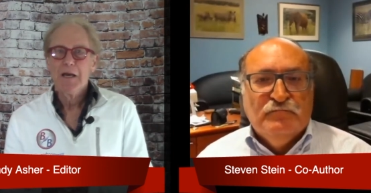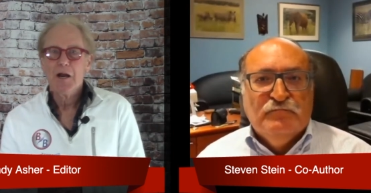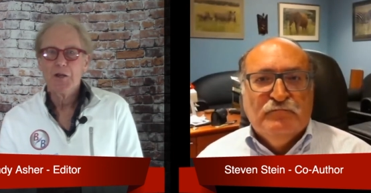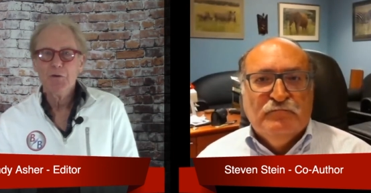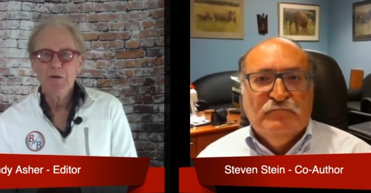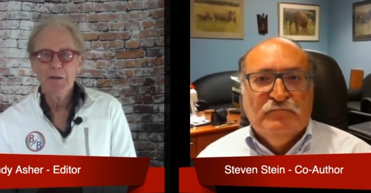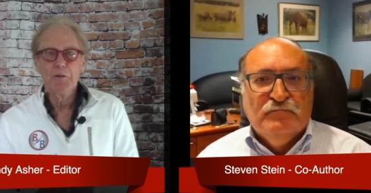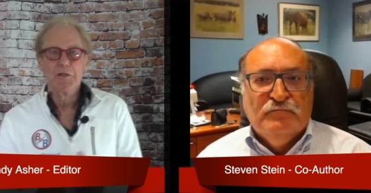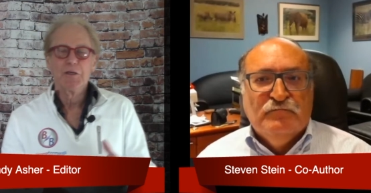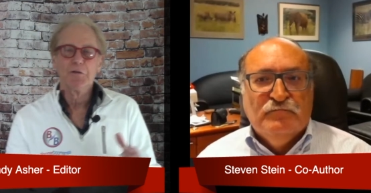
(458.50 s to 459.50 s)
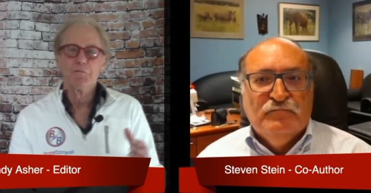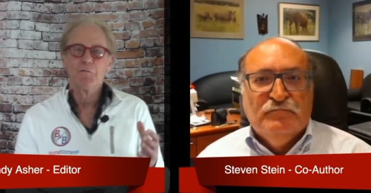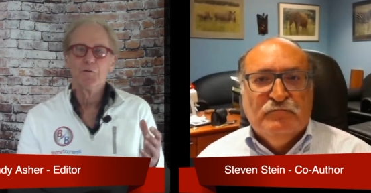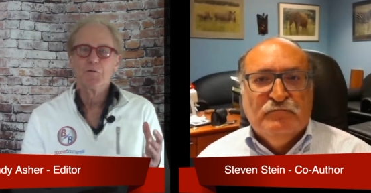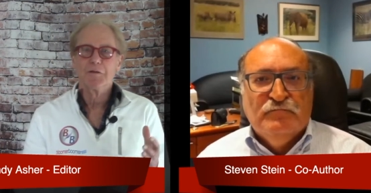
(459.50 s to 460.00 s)
Speaker 1: Are you able to
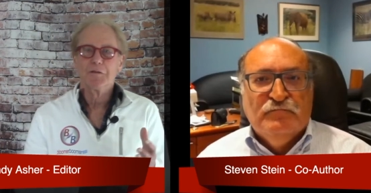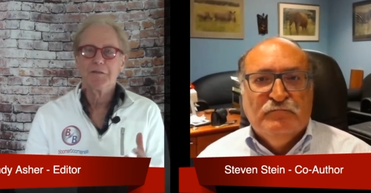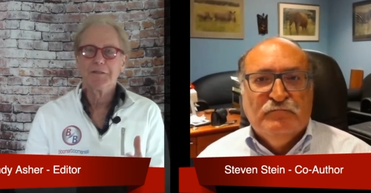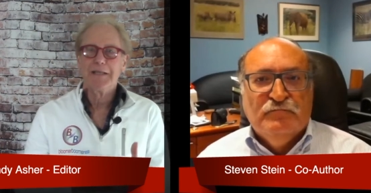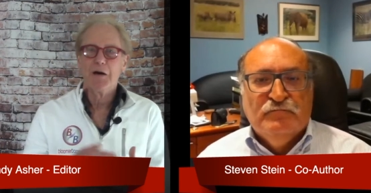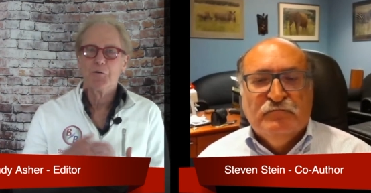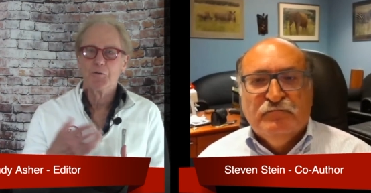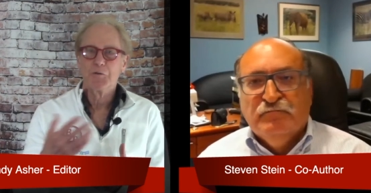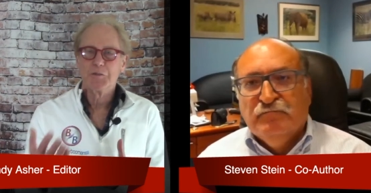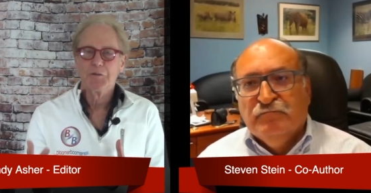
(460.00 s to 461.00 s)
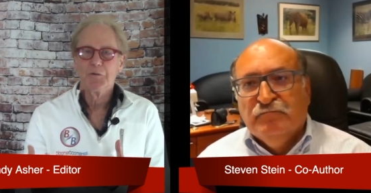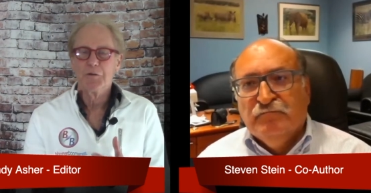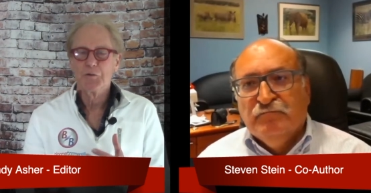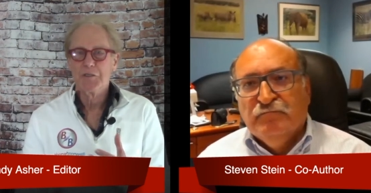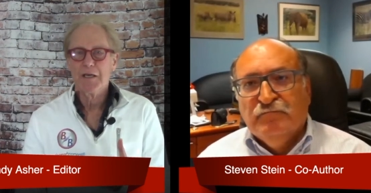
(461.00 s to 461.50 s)
convert the doubters to
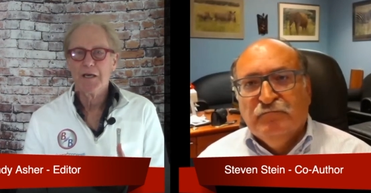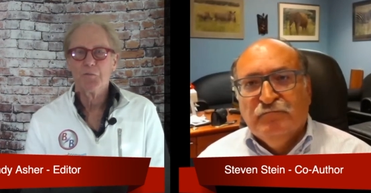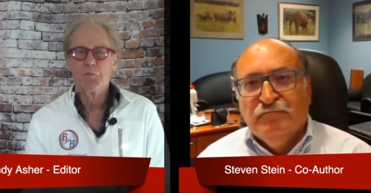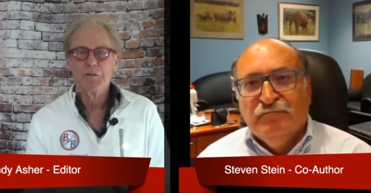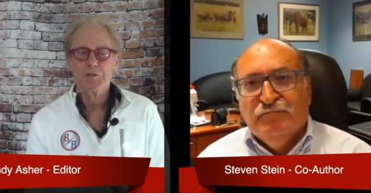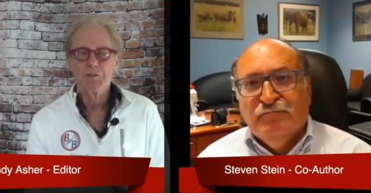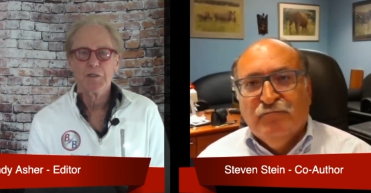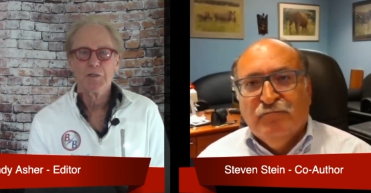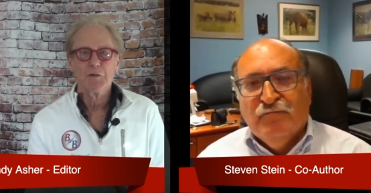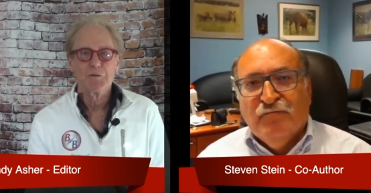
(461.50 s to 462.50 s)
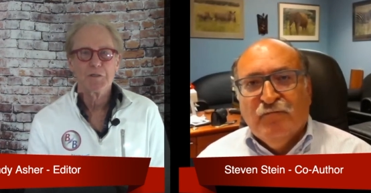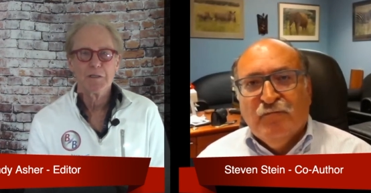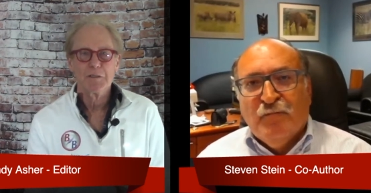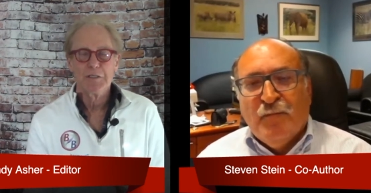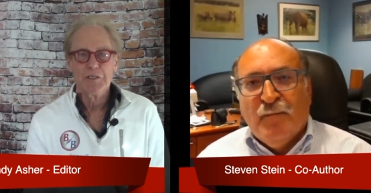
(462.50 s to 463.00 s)
understand what you're
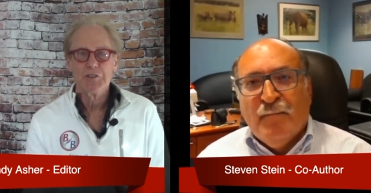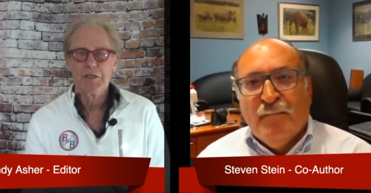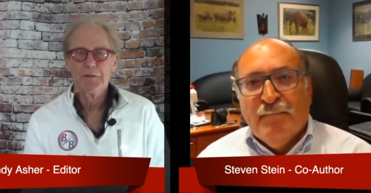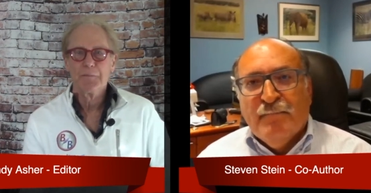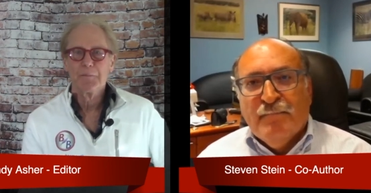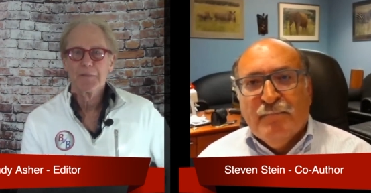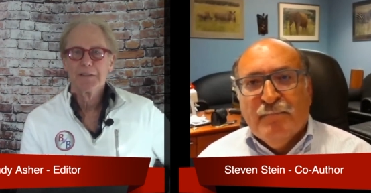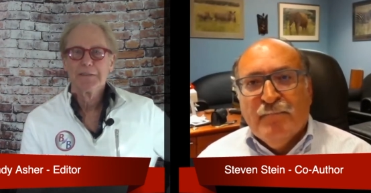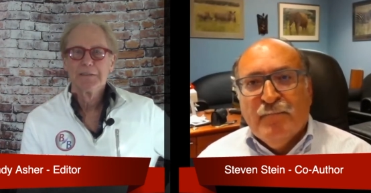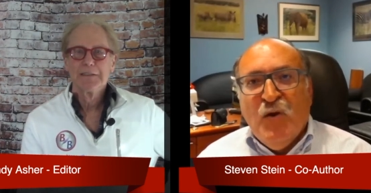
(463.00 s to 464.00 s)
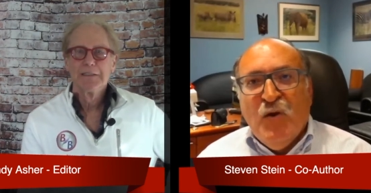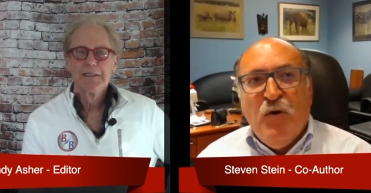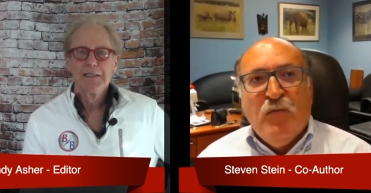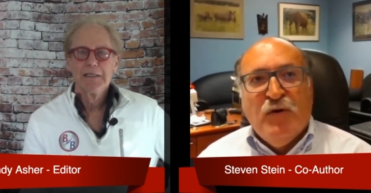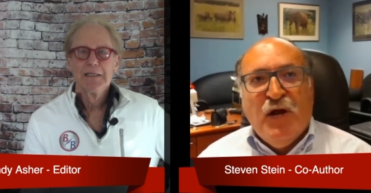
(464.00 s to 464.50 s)
teaching?
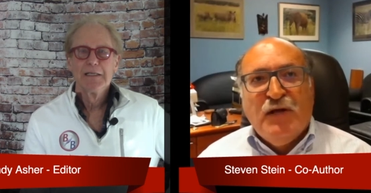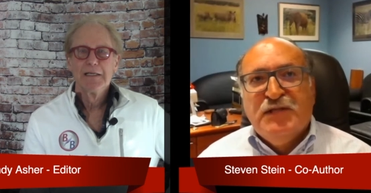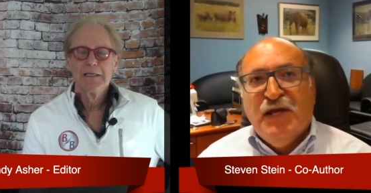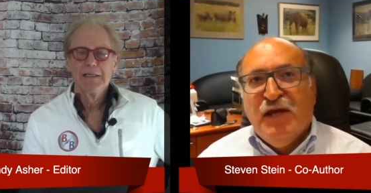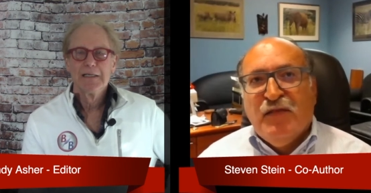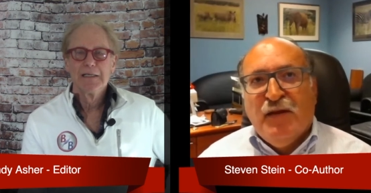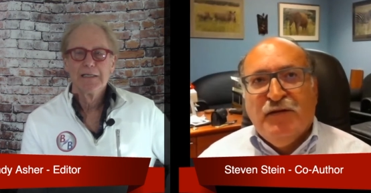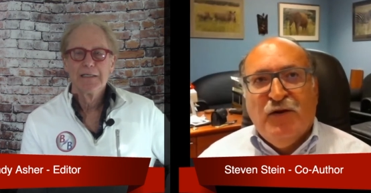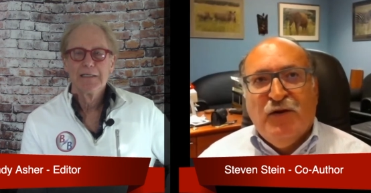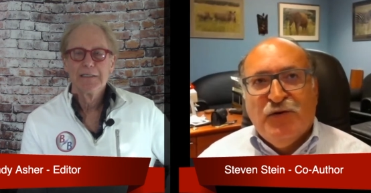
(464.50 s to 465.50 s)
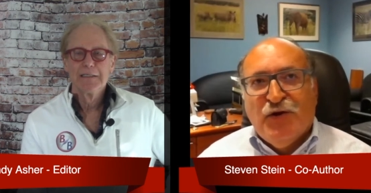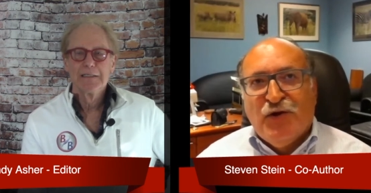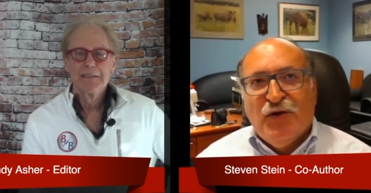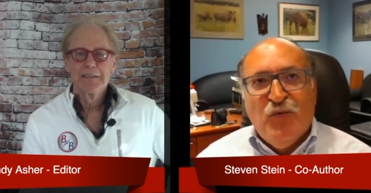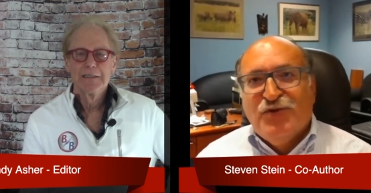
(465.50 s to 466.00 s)
Speaker 2: Well, we're not saying that, you know, you're
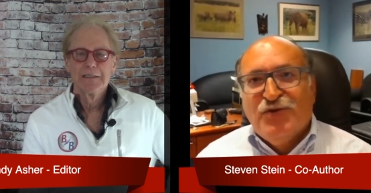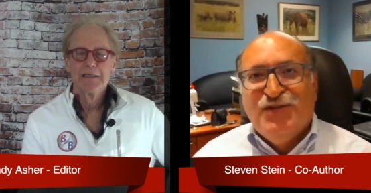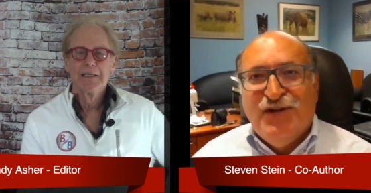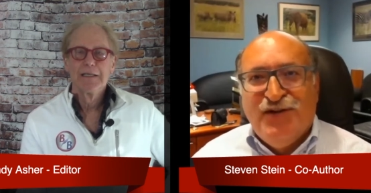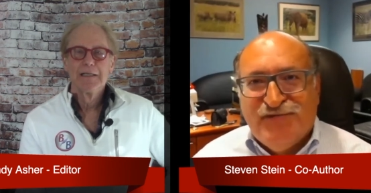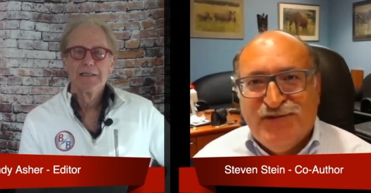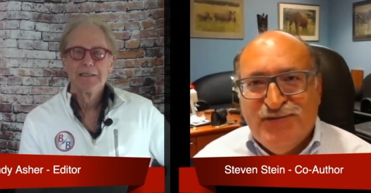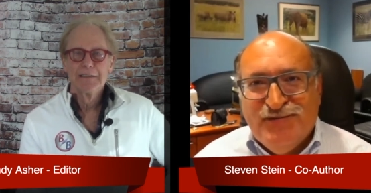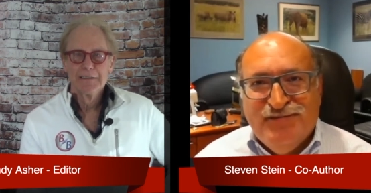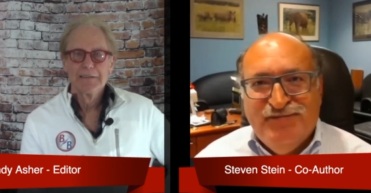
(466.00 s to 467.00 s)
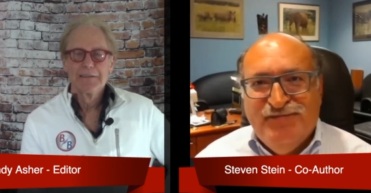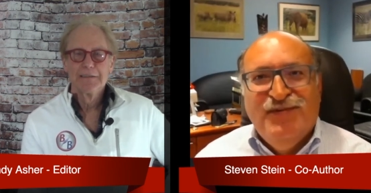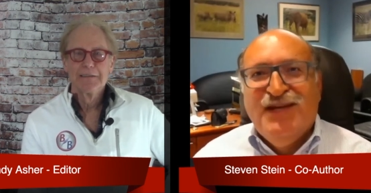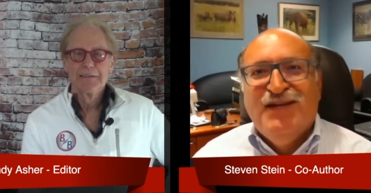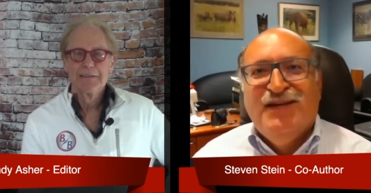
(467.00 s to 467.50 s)
going to will yourself to
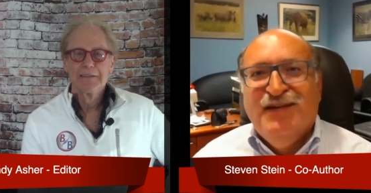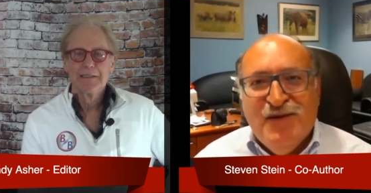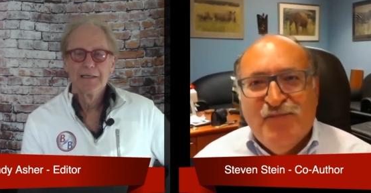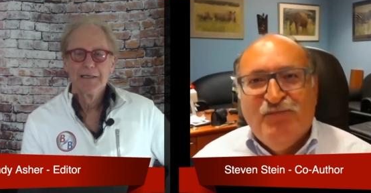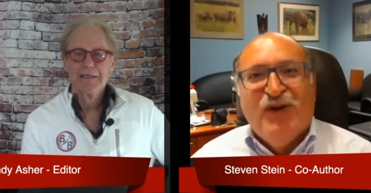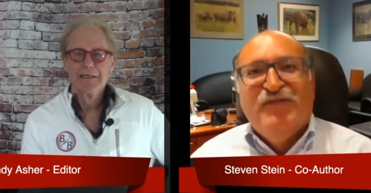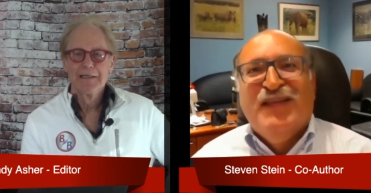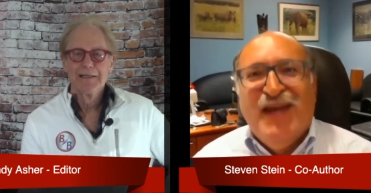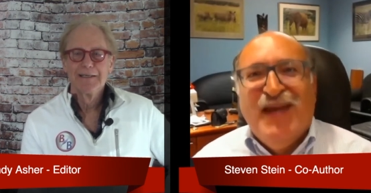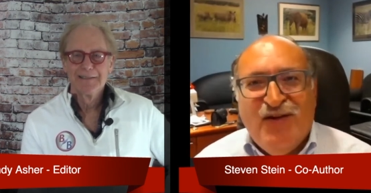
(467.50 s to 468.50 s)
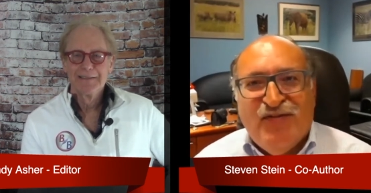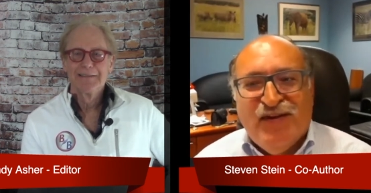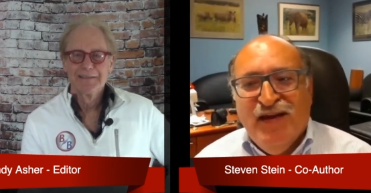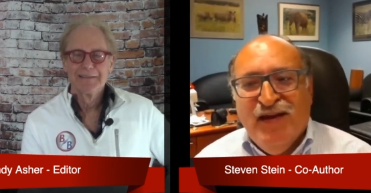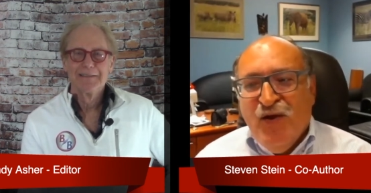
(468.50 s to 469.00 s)
being perfectly
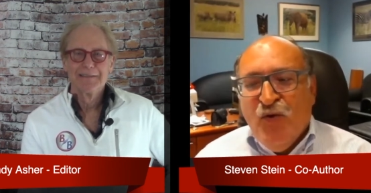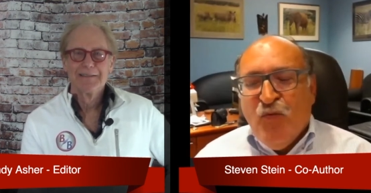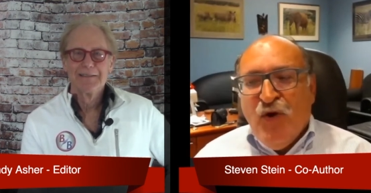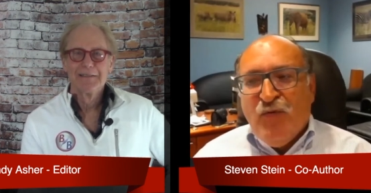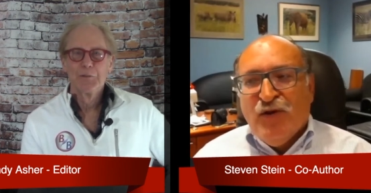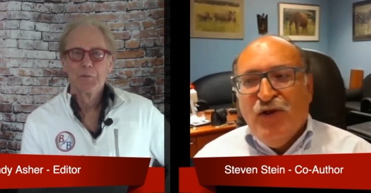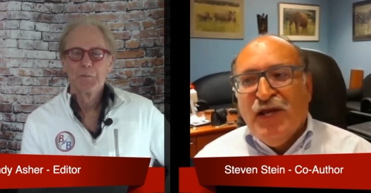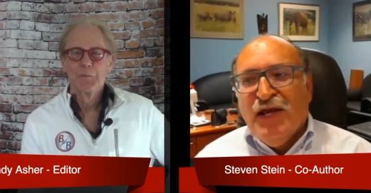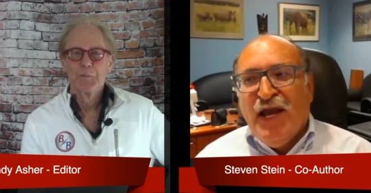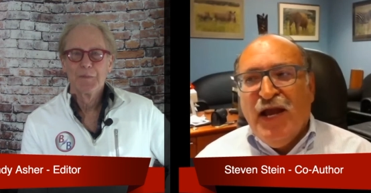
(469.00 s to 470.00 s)
healthy. What we're looking